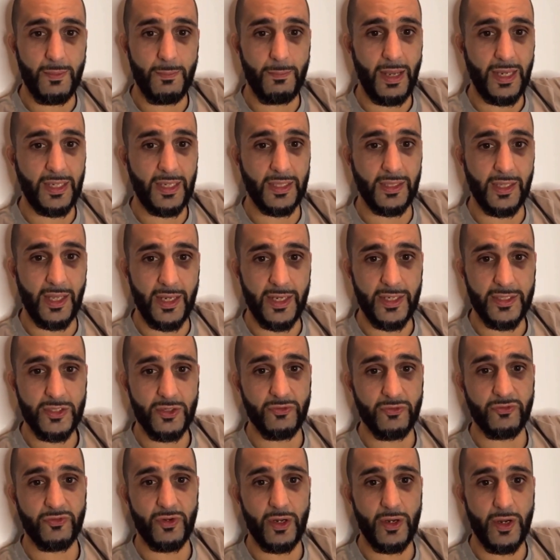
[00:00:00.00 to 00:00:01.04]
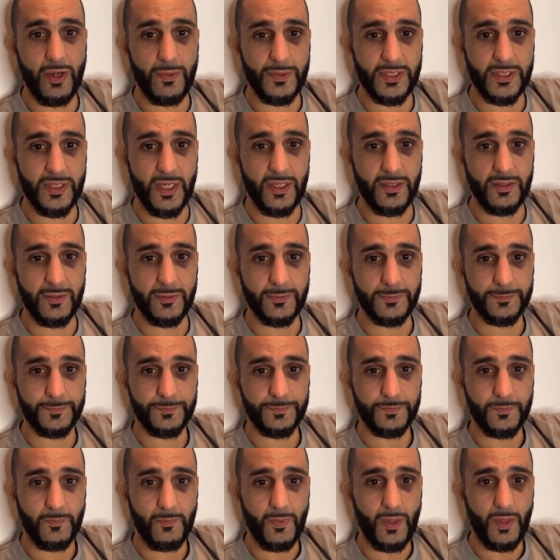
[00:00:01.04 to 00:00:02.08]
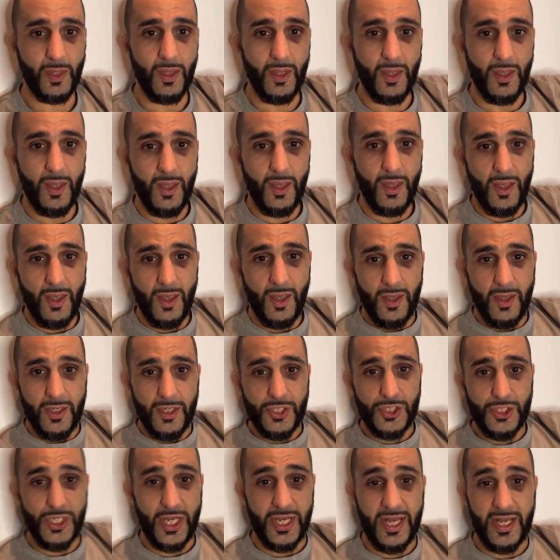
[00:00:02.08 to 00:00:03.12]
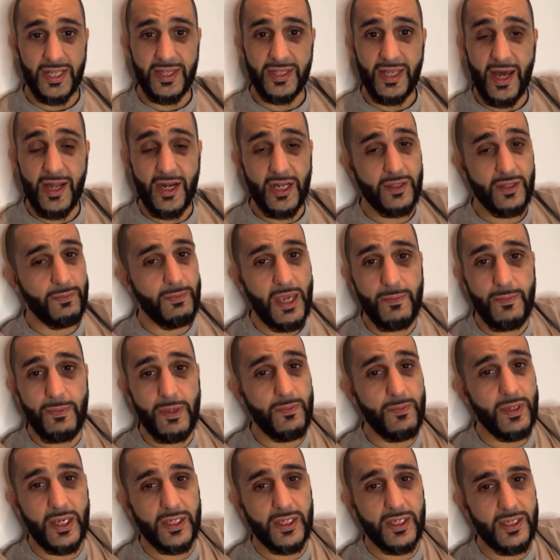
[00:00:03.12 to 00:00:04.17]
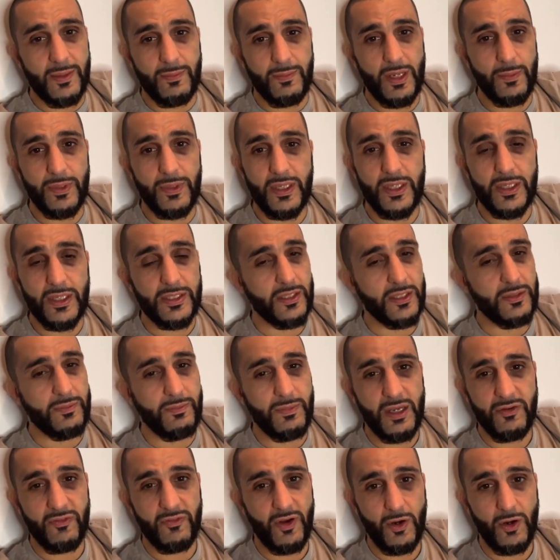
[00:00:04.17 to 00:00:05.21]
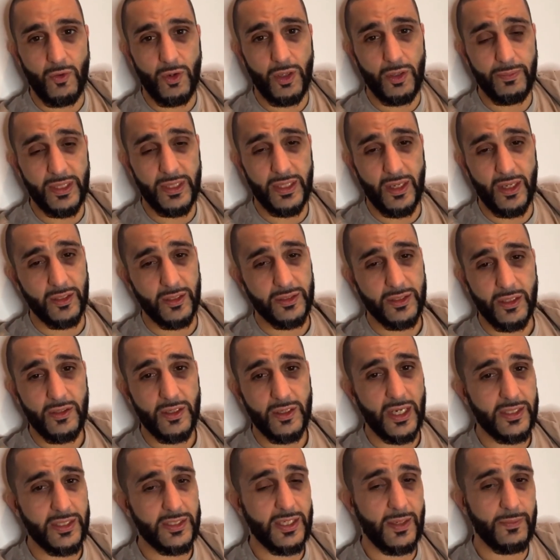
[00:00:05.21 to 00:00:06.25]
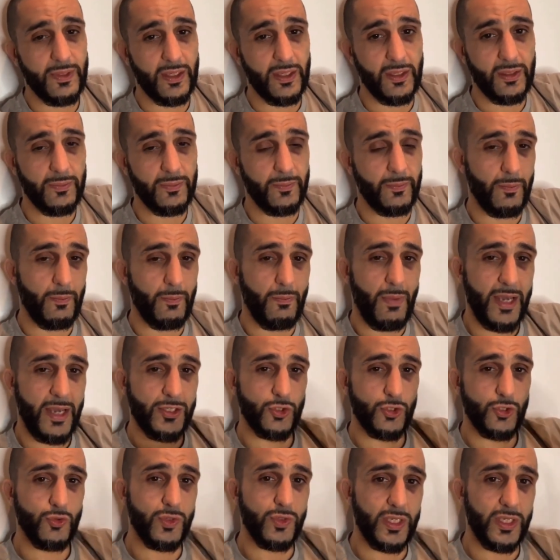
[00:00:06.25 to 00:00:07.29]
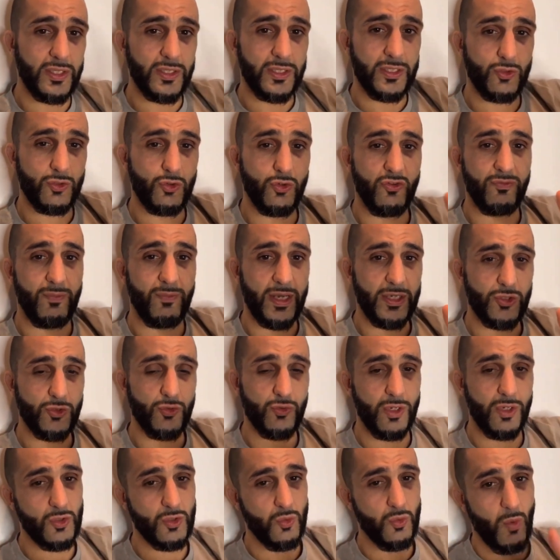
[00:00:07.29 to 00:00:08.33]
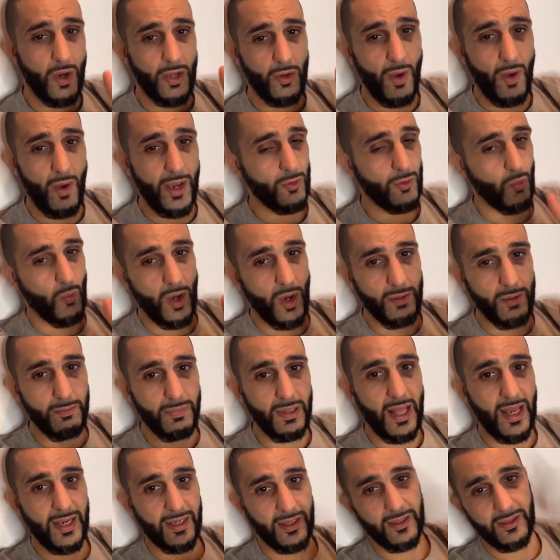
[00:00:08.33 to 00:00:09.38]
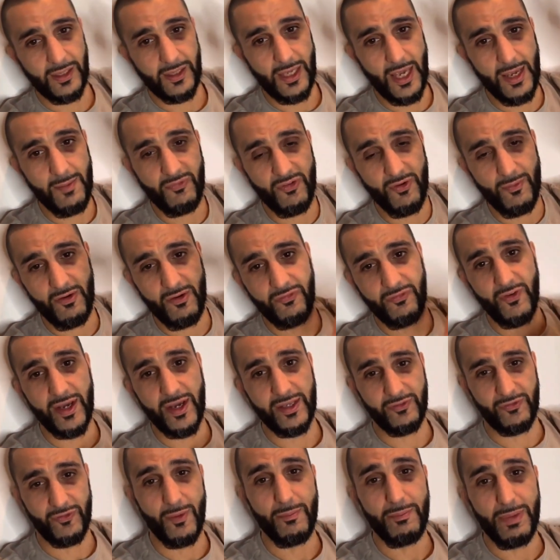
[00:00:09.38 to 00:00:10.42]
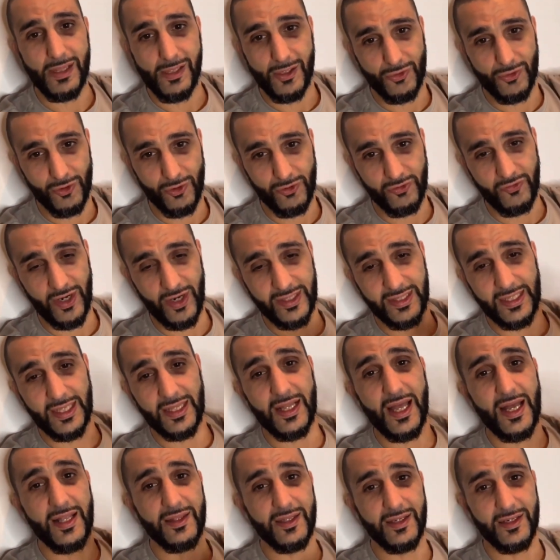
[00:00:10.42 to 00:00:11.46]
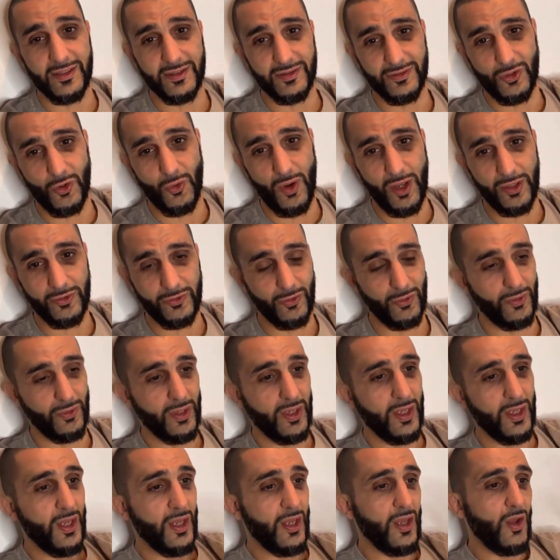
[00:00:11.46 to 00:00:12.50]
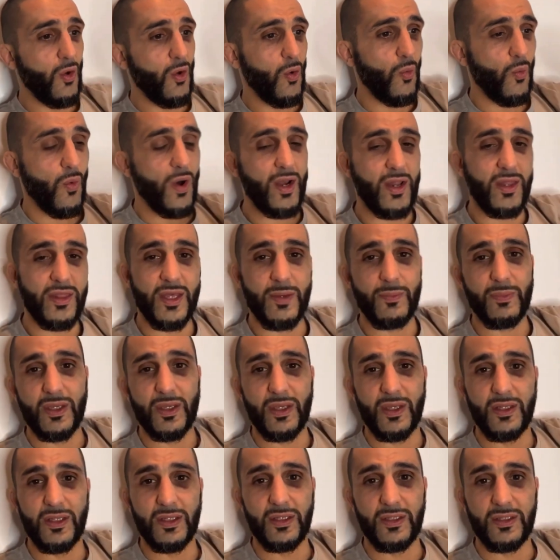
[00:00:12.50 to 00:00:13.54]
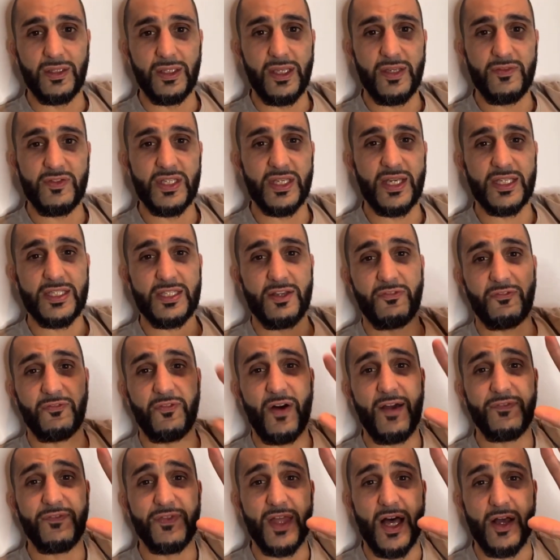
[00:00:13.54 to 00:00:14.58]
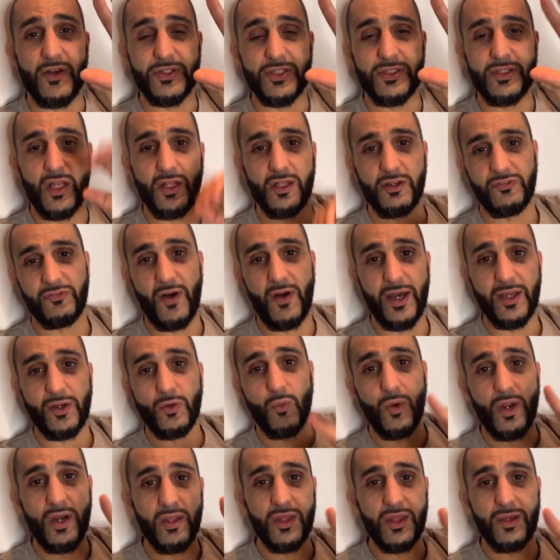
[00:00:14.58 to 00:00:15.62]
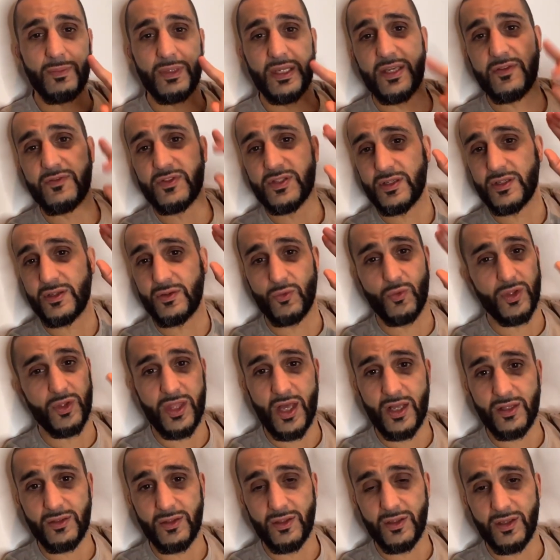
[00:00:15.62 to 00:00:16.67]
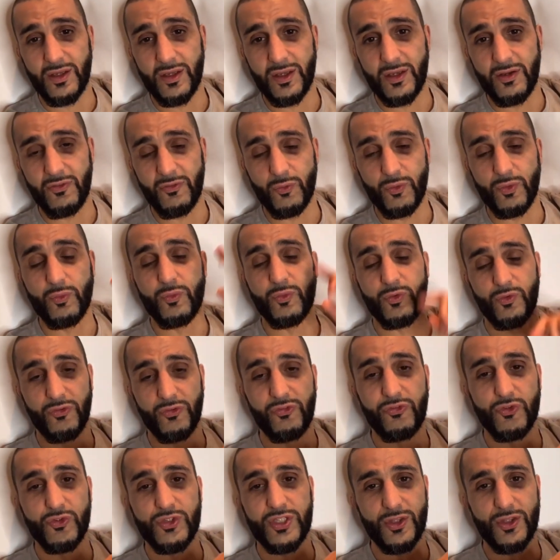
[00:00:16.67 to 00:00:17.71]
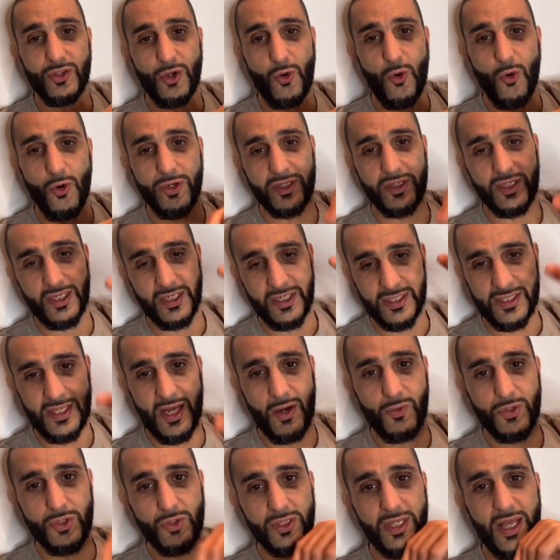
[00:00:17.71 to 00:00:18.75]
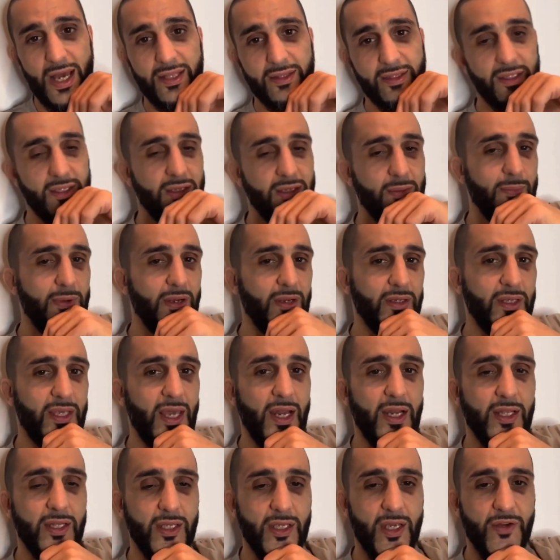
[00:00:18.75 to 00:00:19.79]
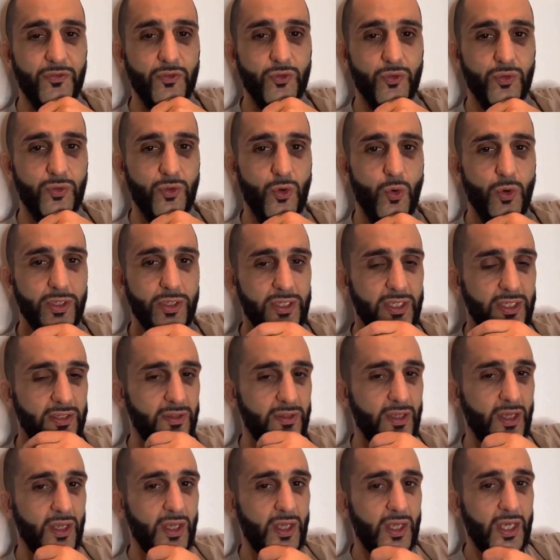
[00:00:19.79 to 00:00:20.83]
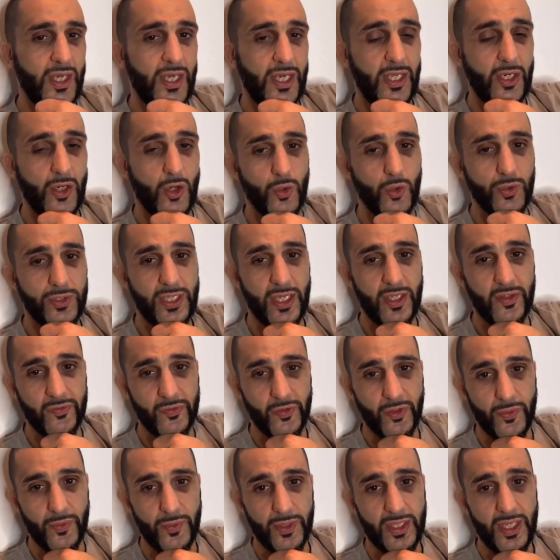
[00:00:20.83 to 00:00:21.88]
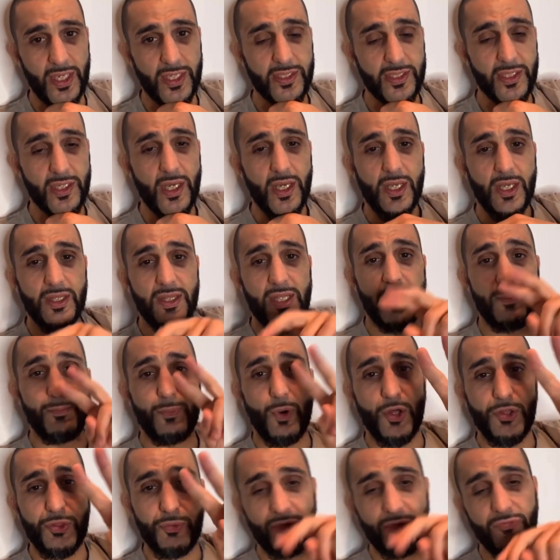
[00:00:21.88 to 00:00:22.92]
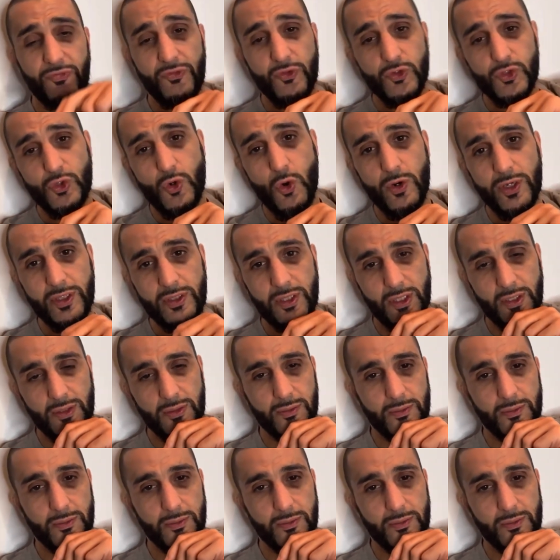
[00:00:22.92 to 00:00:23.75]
My clients are very upset. Shayan Daret, maybe because I'm Lebanese, it may very well be. I'll tell you guys something. My students, 2 of my students, 1 white, 1 black, came from a fight, from Bellator fight. They landed in Toronto. One of them leaves, he gets a $5,000 fine. One of them leaves without refusing the quarantine, because now when you land in Canada, you have to quarantine in a hotel for 3 days. They both refused quarantine.